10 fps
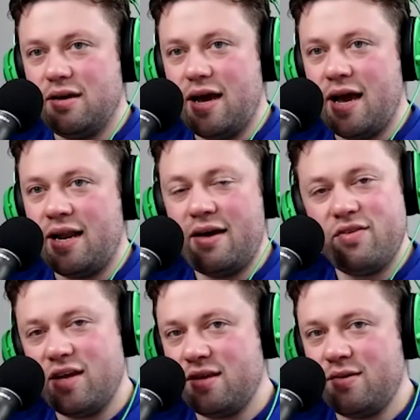and have
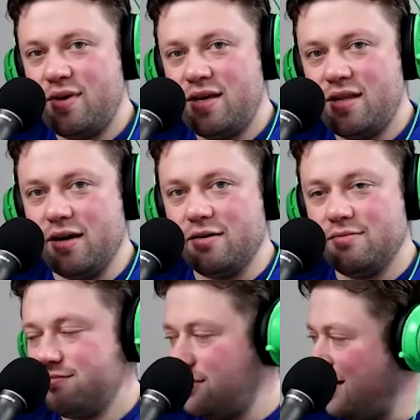nothing be there.
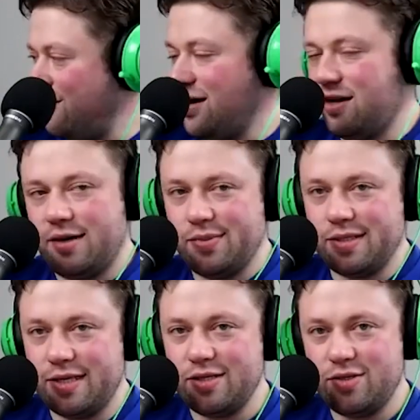I've got a couple
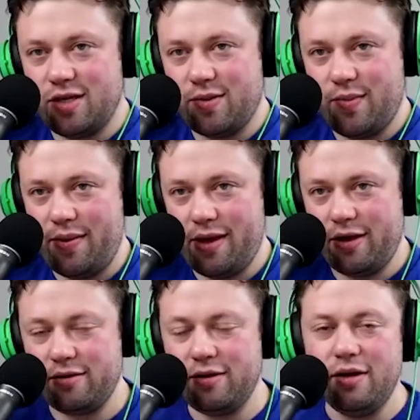tattoos, some have I
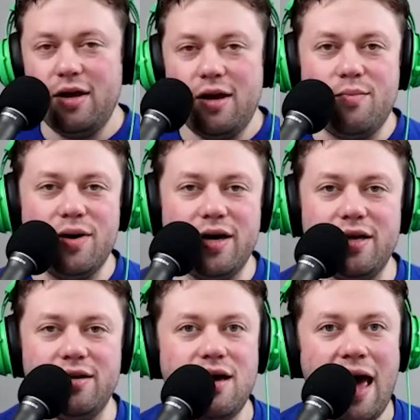had,
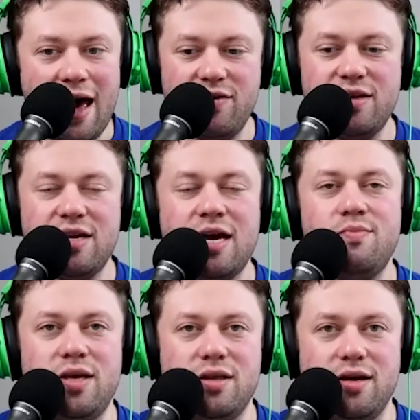but have it not
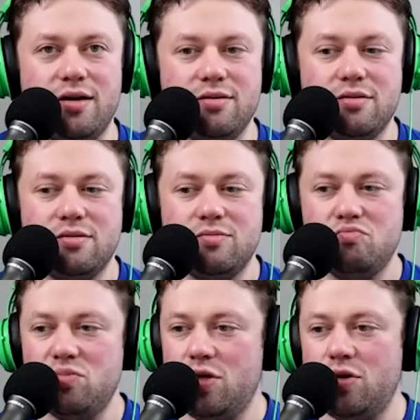be there.
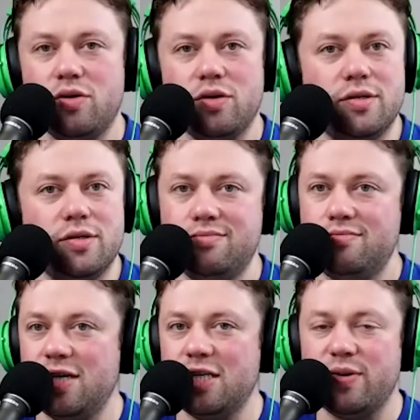You could
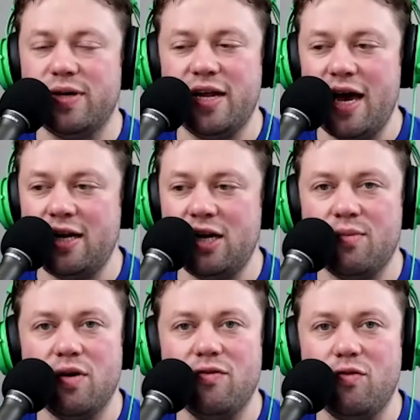explain it any
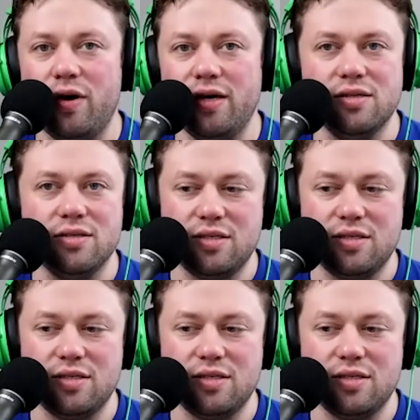number of ways.